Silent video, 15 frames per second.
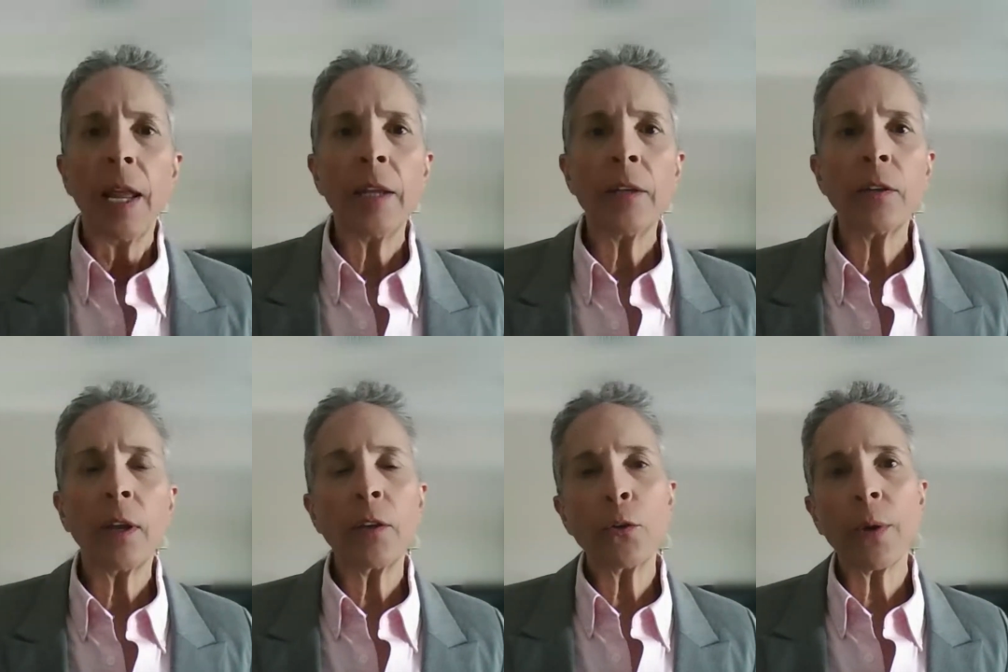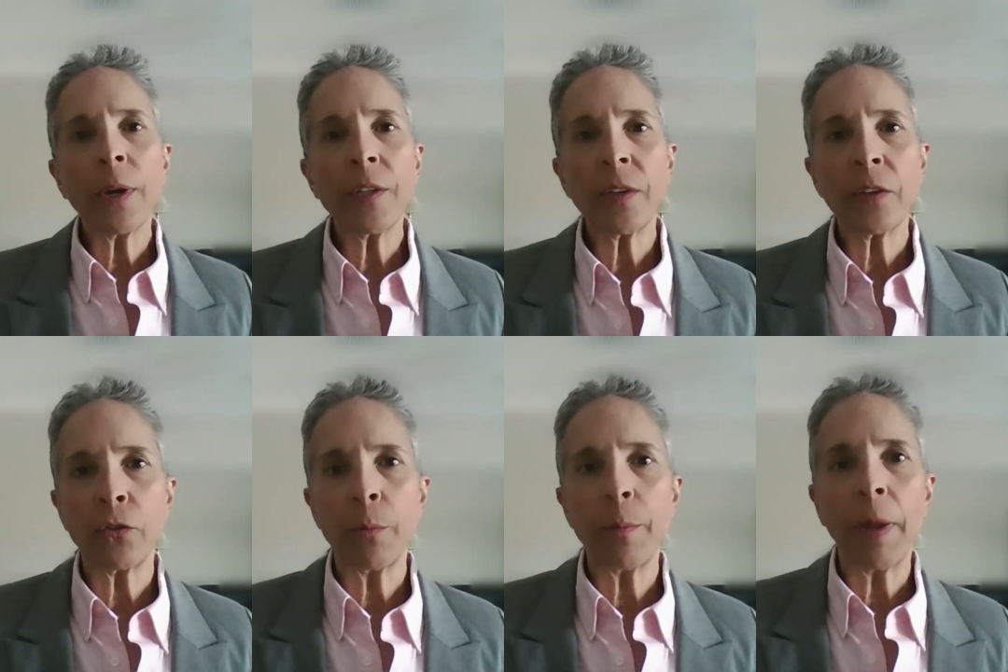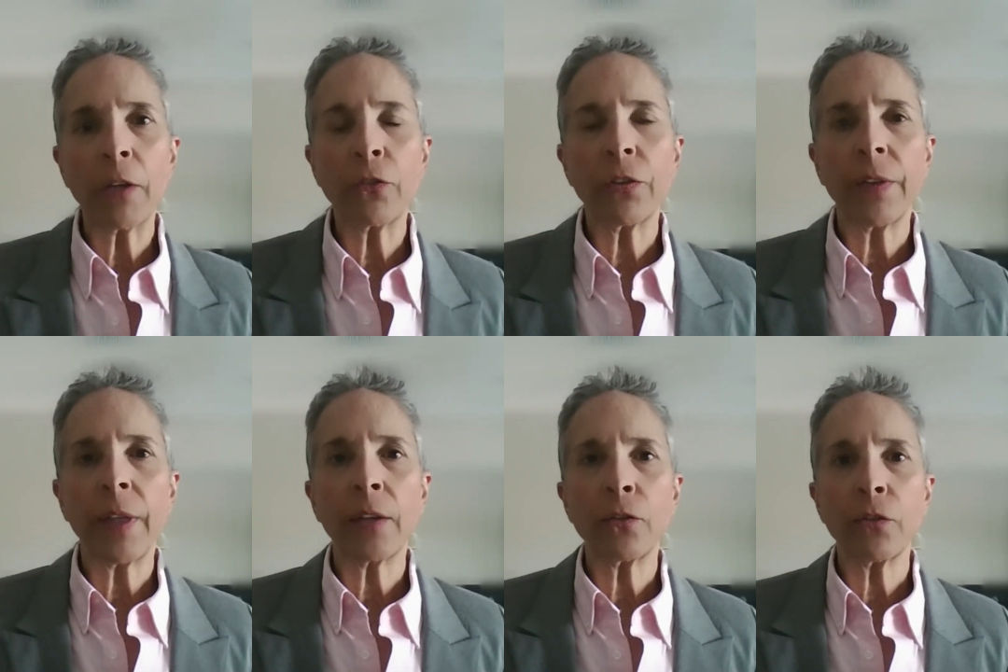And Grace, as you
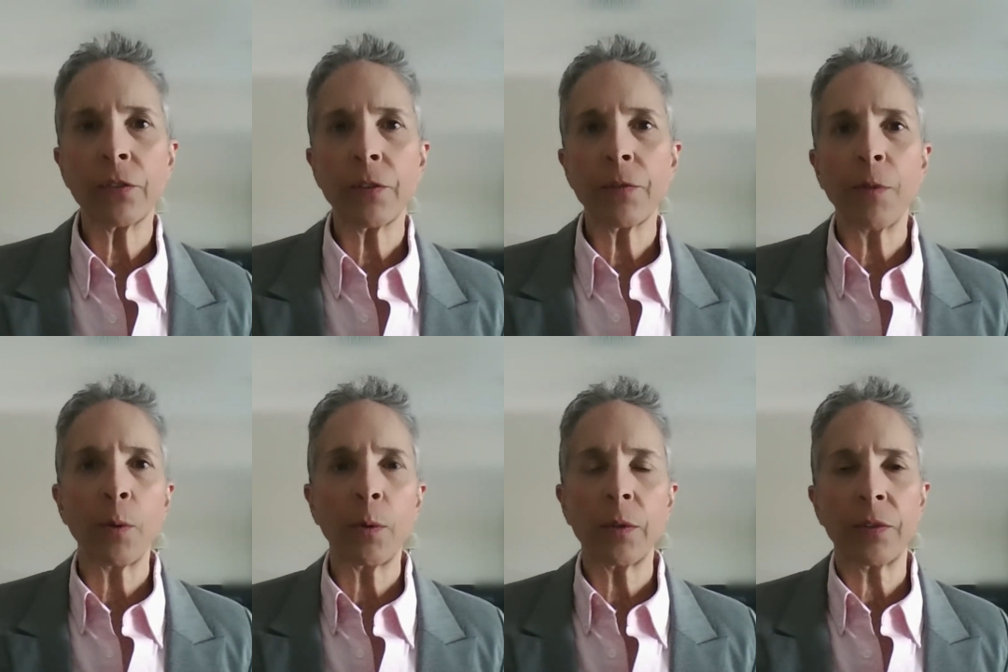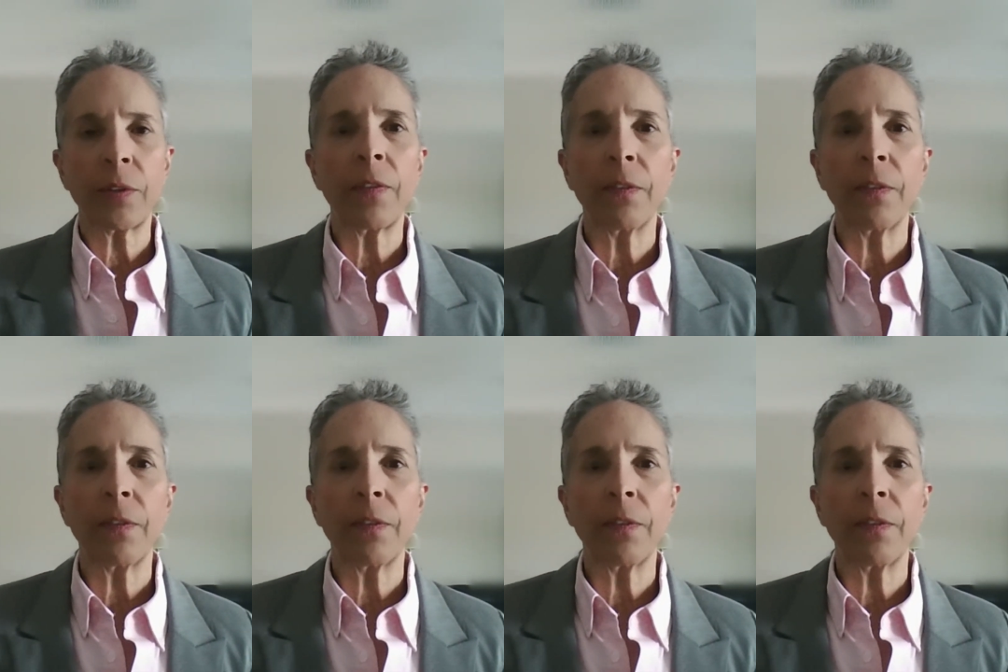mentioned that, just to focus